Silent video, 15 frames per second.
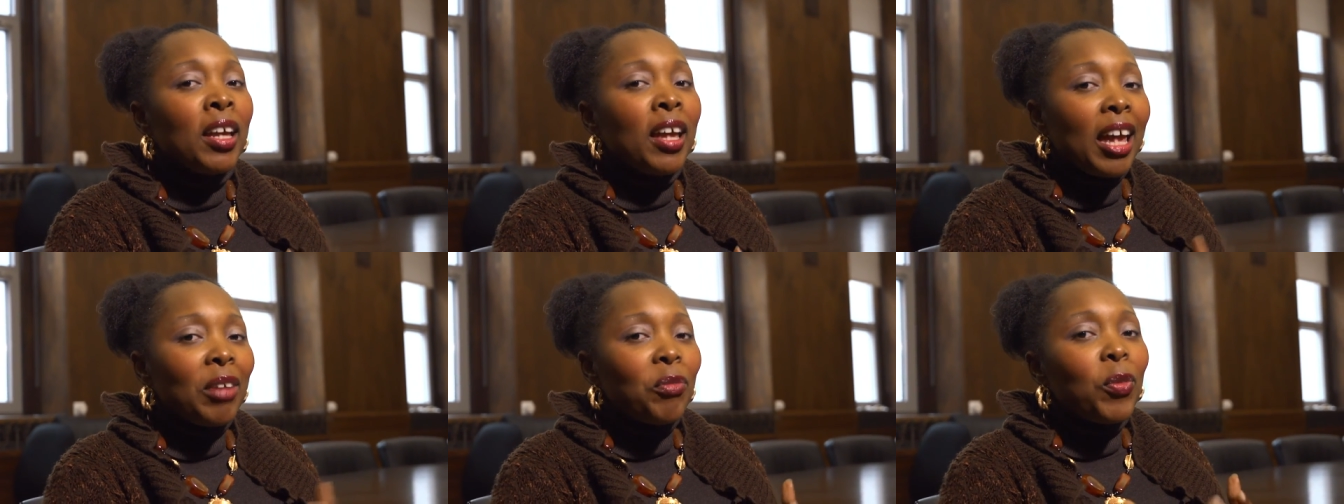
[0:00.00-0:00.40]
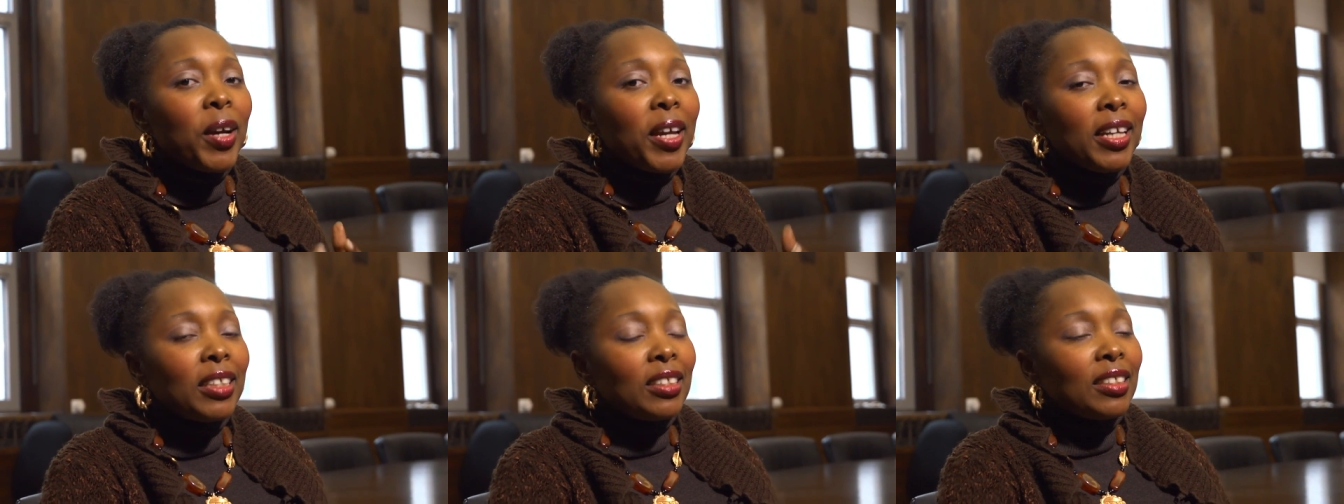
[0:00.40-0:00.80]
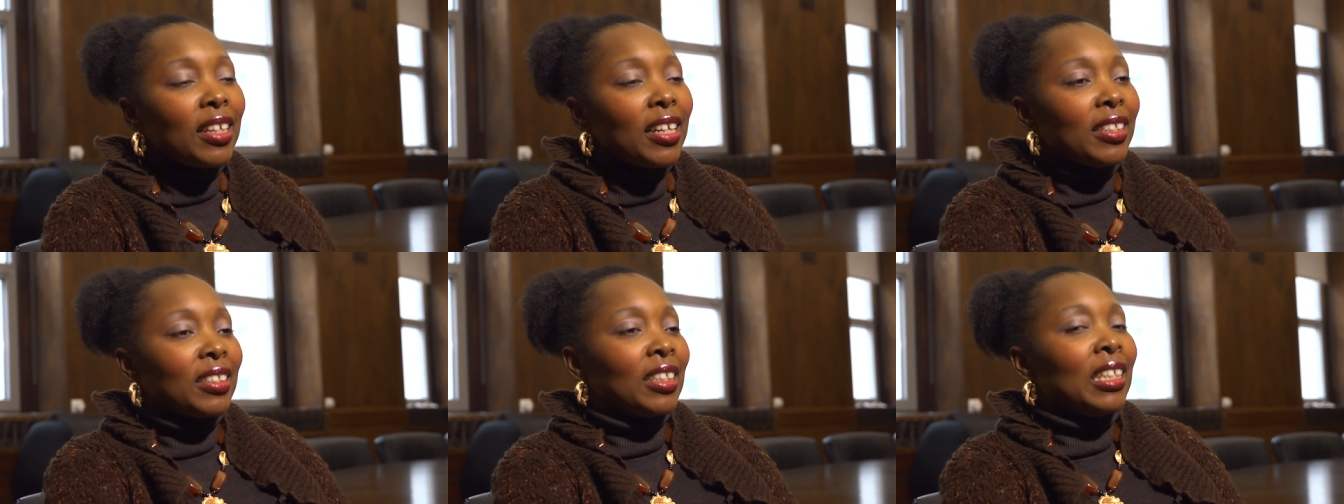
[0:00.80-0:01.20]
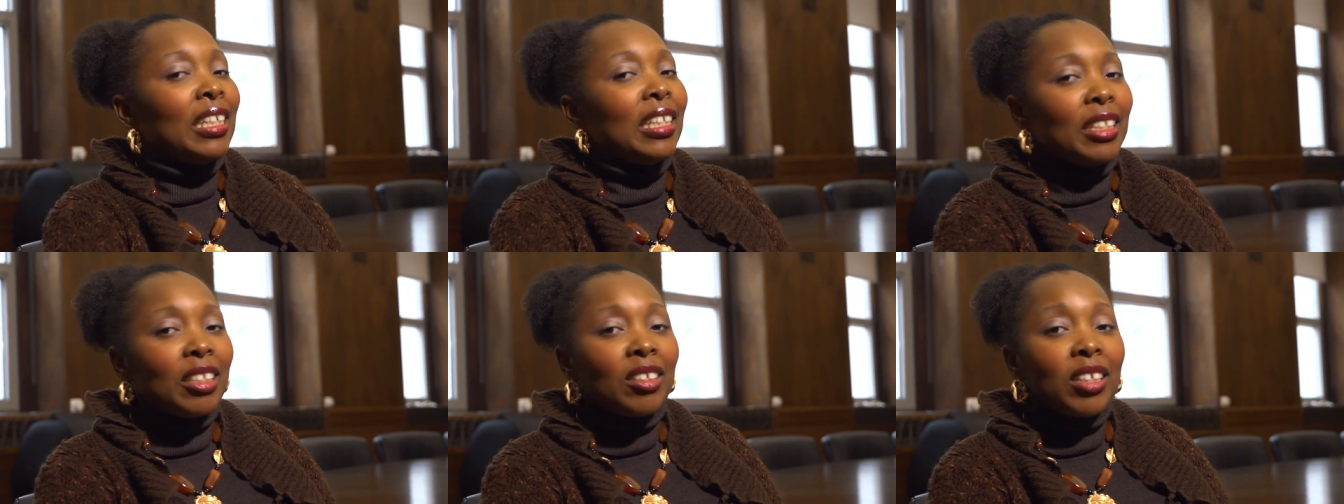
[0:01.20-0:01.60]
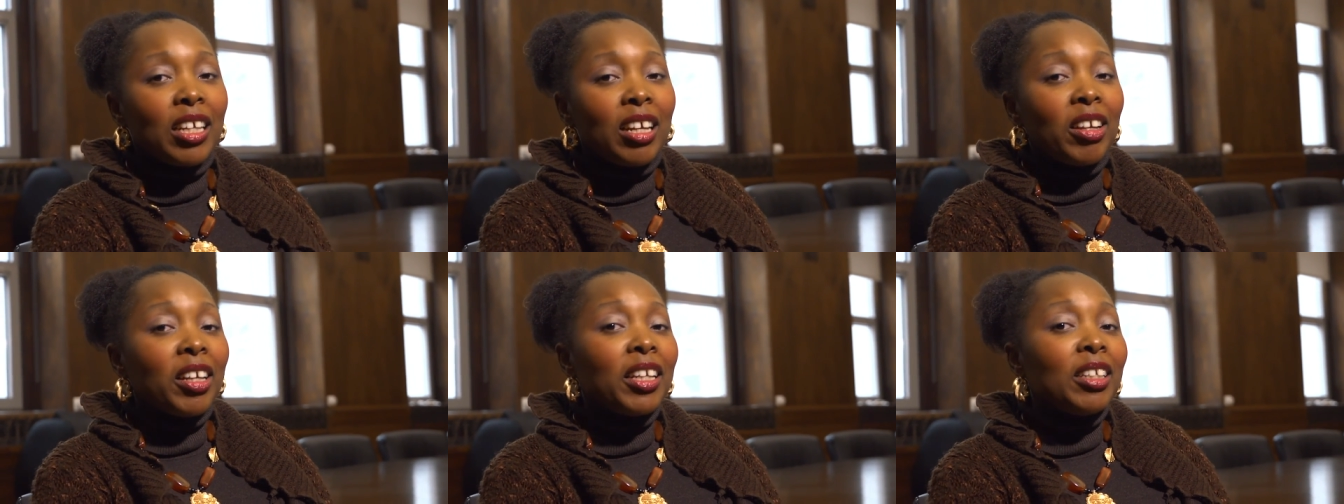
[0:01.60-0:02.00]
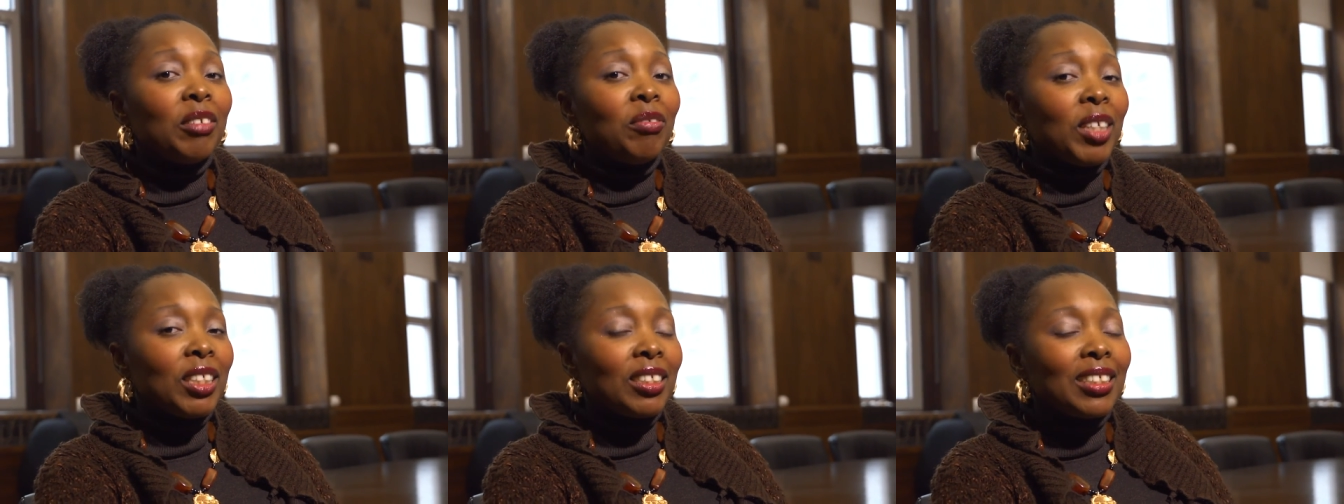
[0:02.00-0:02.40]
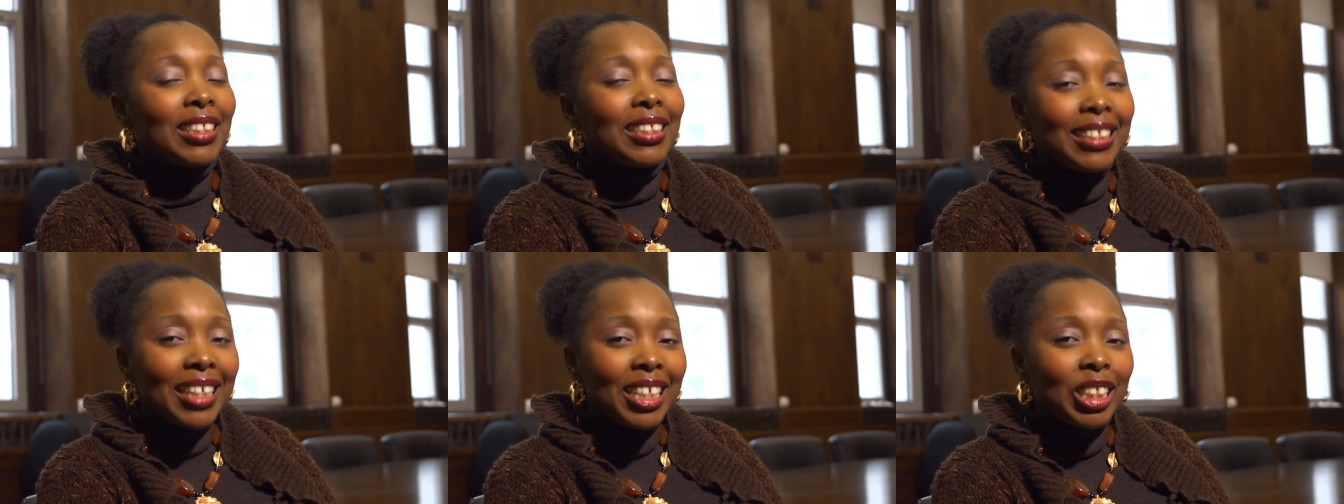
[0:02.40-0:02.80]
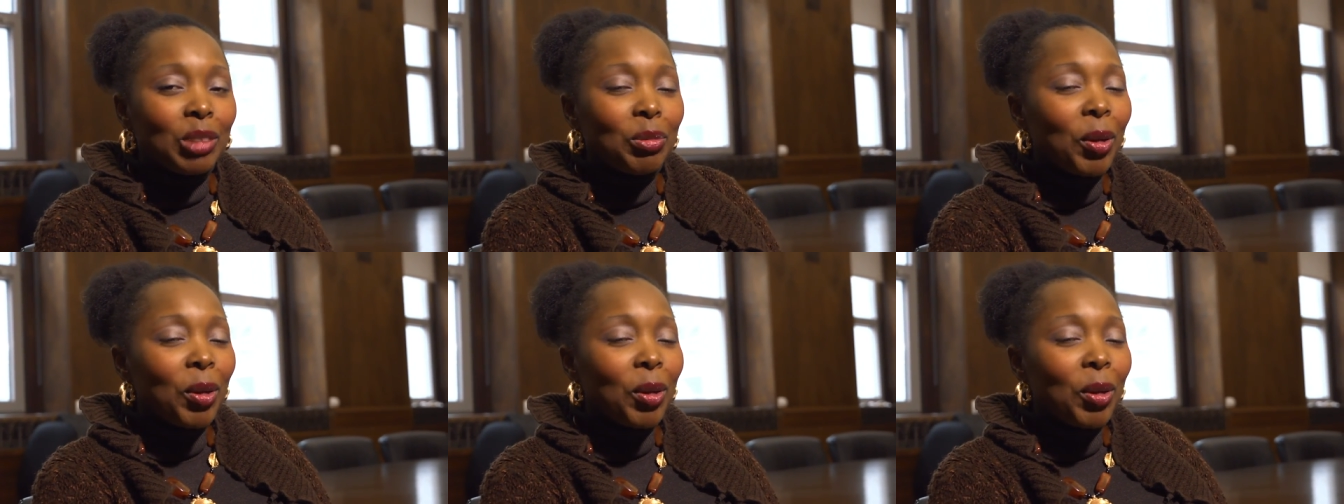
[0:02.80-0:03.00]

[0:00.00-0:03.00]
and ways that Canadian innovation and science